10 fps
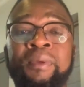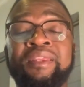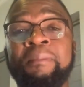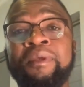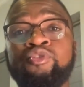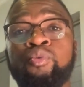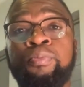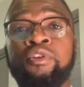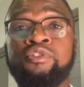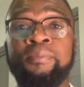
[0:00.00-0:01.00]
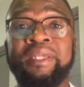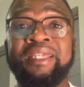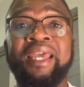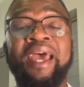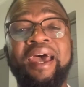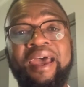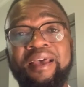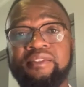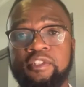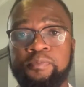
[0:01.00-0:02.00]
but the mentor possibly
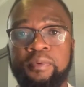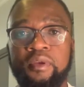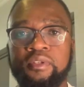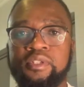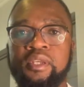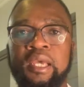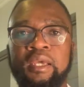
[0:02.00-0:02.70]
has experienced.